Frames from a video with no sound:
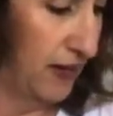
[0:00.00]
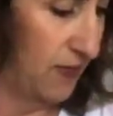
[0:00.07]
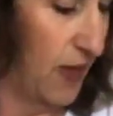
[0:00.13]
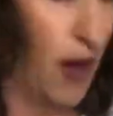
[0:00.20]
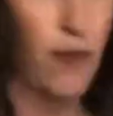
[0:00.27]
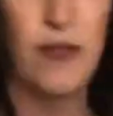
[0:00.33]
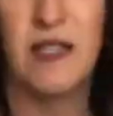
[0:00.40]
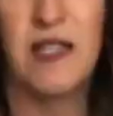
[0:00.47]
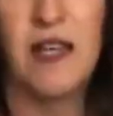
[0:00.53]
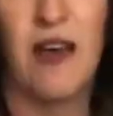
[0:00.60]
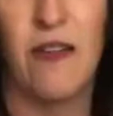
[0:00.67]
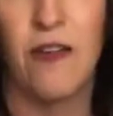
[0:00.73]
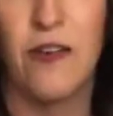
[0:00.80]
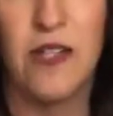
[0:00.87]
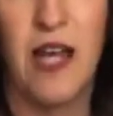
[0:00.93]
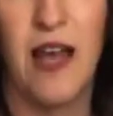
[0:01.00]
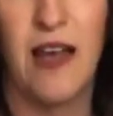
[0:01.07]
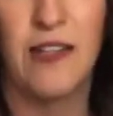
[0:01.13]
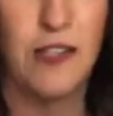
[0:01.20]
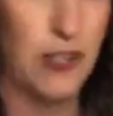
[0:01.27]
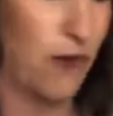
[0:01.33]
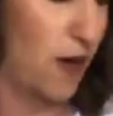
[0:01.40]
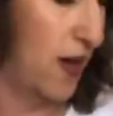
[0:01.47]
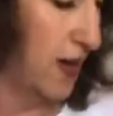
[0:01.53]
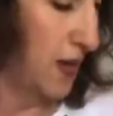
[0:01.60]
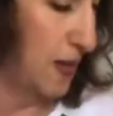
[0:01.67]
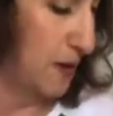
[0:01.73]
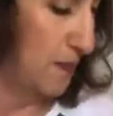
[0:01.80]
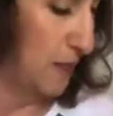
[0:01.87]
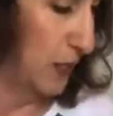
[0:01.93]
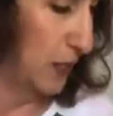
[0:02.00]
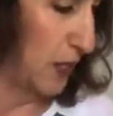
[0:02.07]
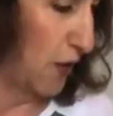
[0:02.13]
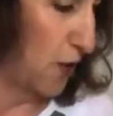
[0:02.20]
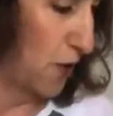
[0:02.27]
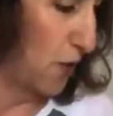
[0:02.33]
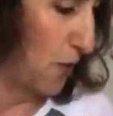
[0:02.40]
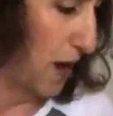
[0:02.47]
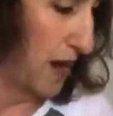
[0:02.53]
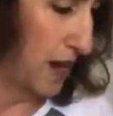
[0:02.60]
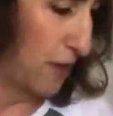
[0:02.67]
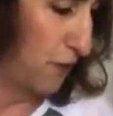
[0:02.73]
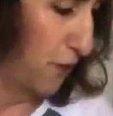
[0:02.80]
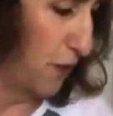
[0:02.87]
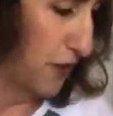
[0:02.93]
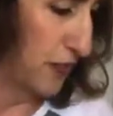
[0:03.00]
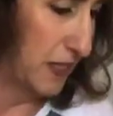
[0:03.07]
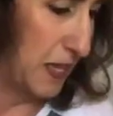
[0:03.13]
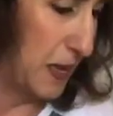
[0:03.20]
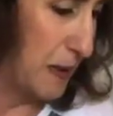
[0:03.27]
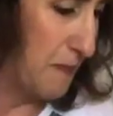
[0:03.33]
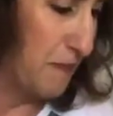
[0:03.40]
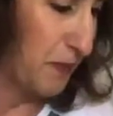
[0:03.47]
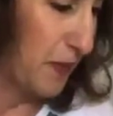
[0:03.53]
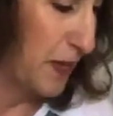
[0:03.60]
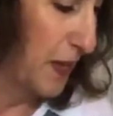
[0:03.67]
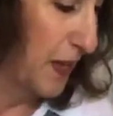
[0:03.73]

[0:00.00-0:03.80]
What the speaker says: And that was the other day. So I am so ready for some